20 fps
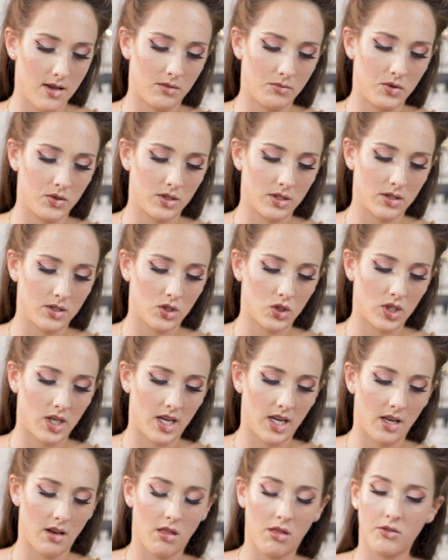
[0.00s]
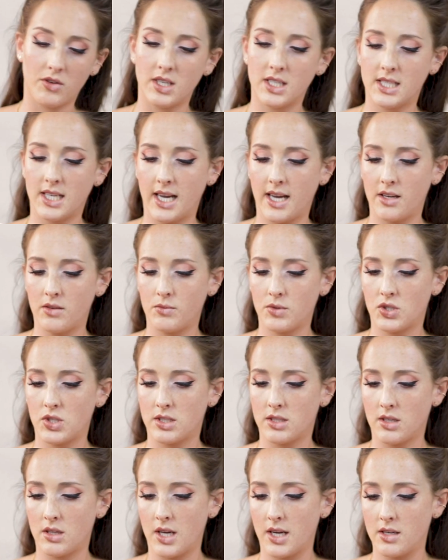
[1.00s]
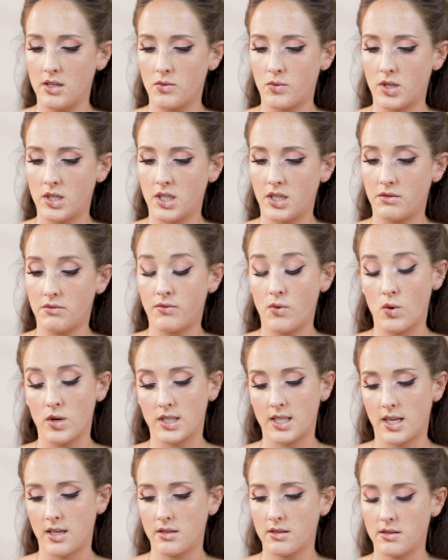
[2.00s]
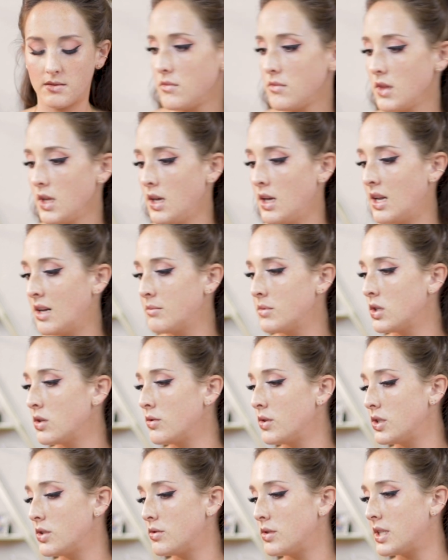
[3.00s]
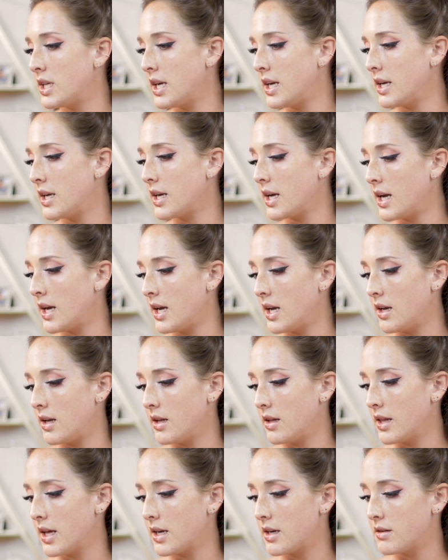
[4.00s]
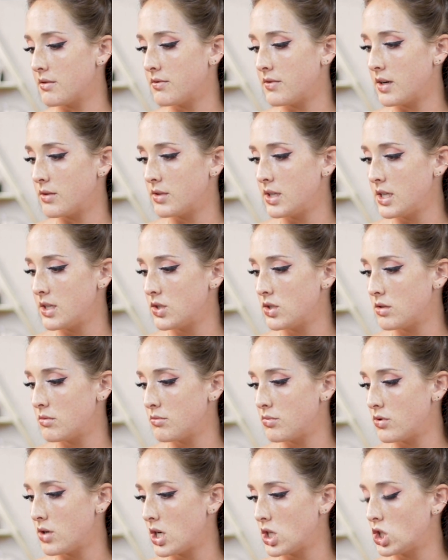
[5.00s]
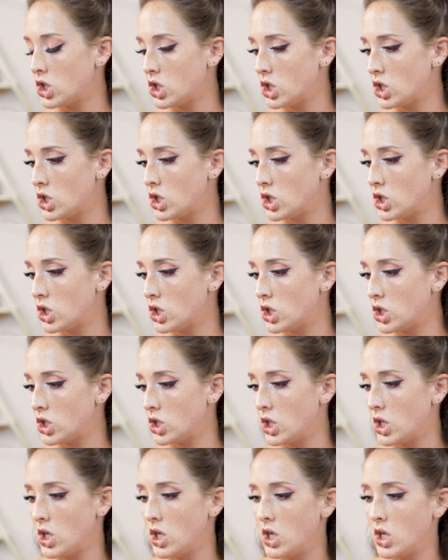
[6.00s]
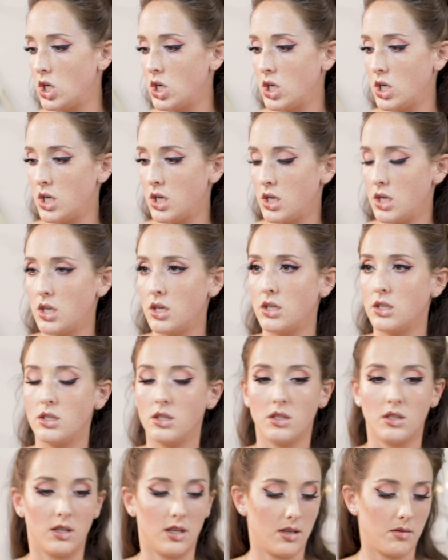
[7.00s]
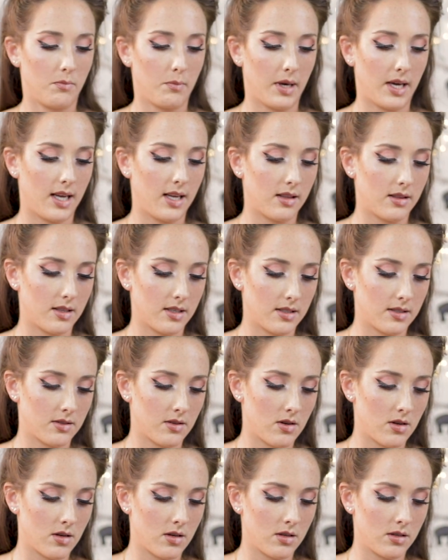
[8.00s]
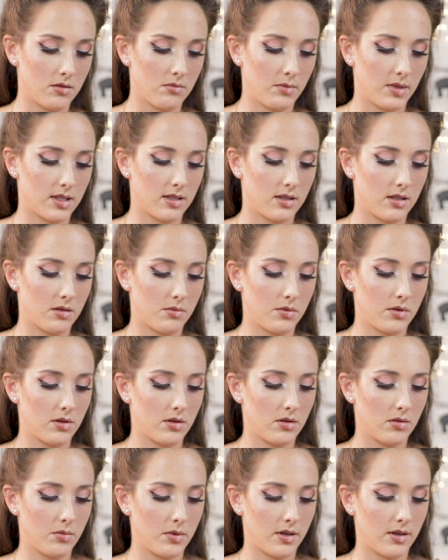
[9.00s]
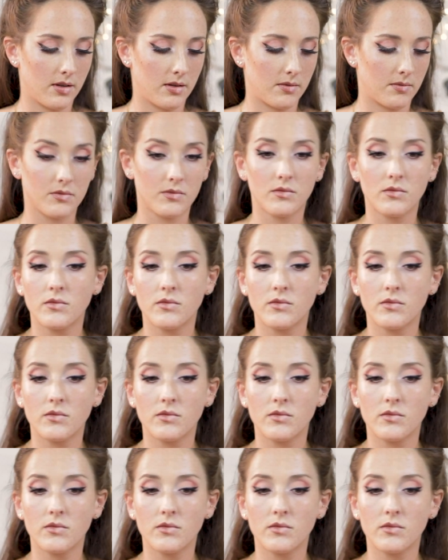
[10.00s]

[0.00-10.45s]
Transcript: I'm using the shade 310, which is the lighter one, and 410. And I'm going to take a foundation brush and paint this on, mix it up a little bit.